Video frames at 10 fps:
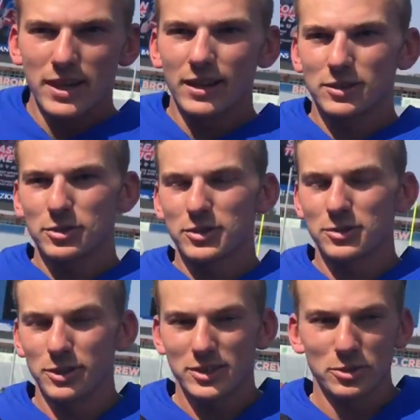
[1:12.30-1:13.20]
Yeah, so
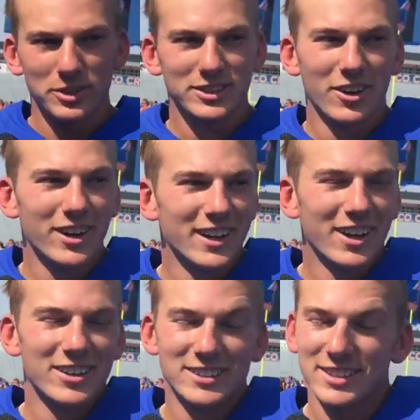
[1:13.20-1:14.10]
with school starting, I
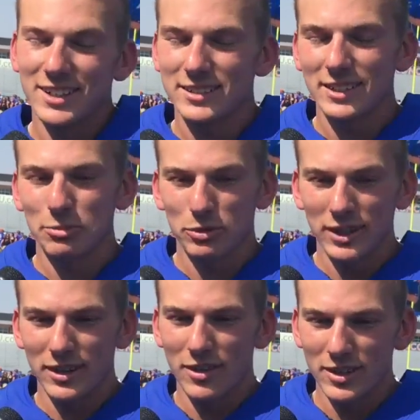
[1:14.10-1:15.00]
was getting pretty
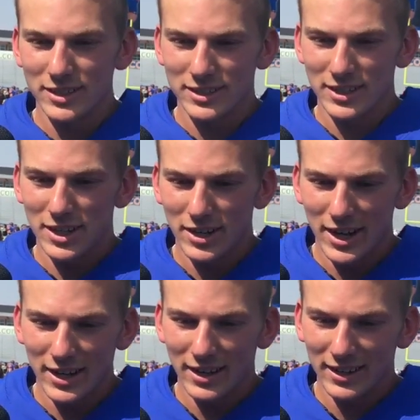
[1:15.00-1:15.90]
nervous. You know, I had
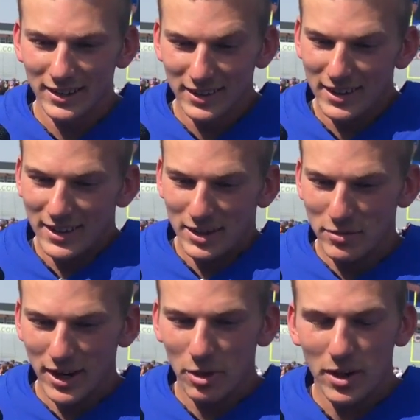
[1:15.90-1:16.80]
to
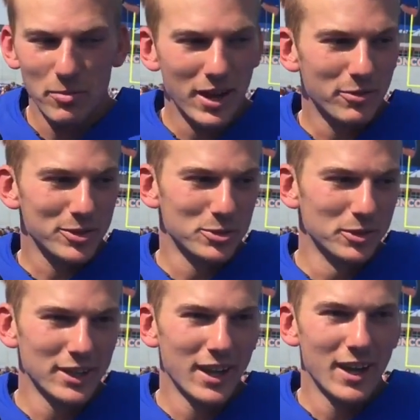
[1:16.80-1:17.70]
figure out a way to pay for school
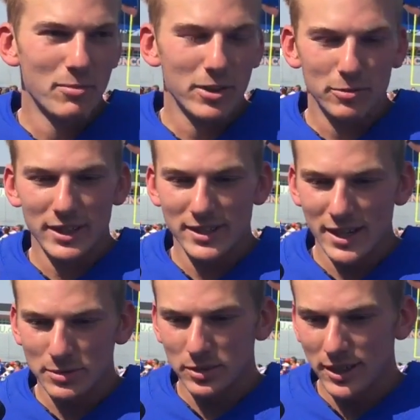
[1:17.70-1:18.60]
again, pay for my
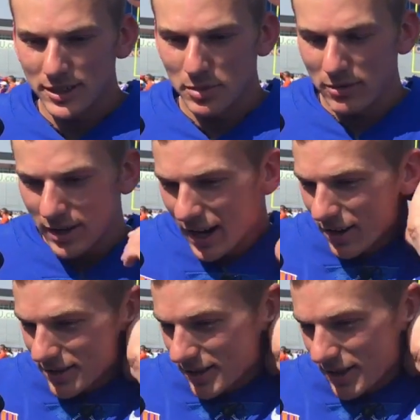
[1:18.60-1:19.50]
textbooks, pay for
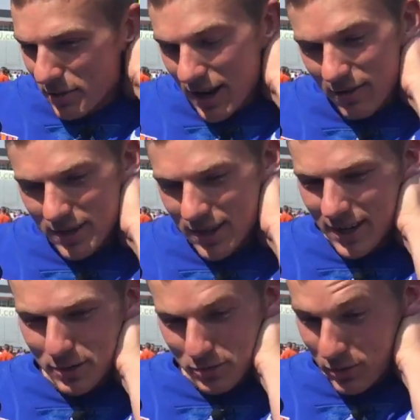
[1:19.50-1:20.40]
housing, and everything. It
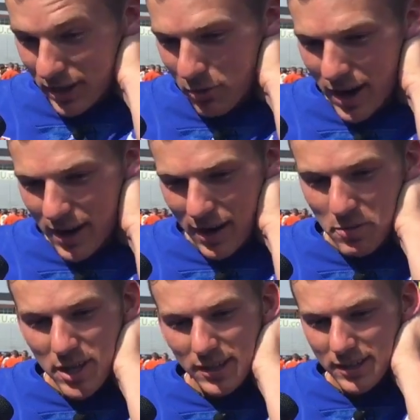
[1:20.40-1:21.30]
was really weighing on
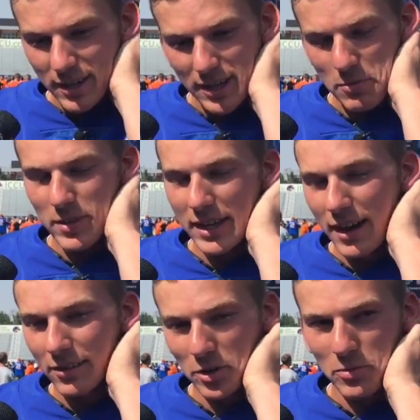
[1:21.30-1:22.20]
me. It's kind of keeping me down
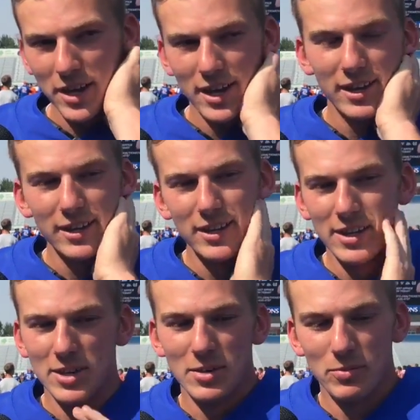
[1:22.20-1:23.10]
a little bit.
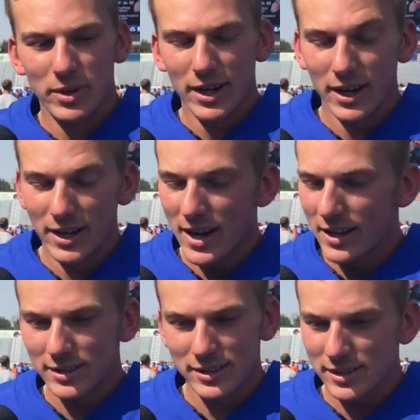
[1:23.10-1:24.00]
But, yeah,
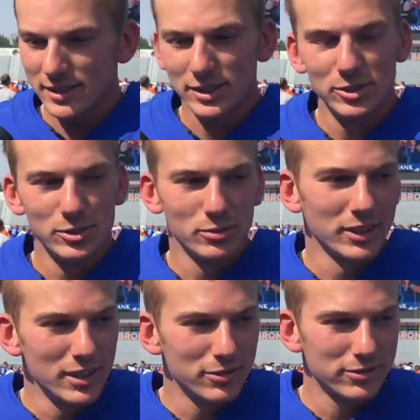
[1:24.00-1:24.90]
this is just a huge
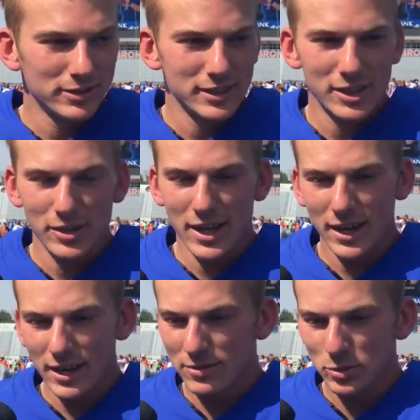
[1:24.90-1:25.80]
relief to know that
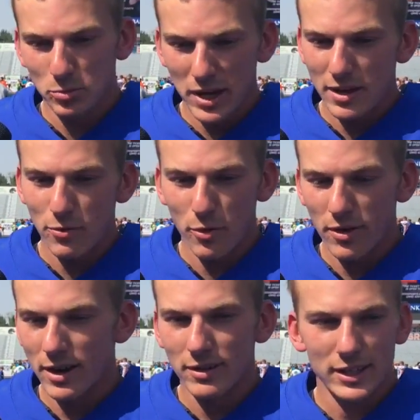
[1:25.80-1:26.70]
I have school paid for
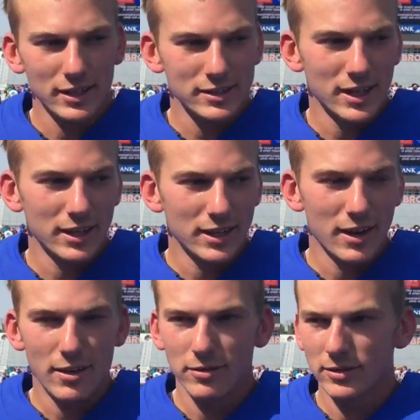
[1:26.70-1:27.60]
and everything else taken care of.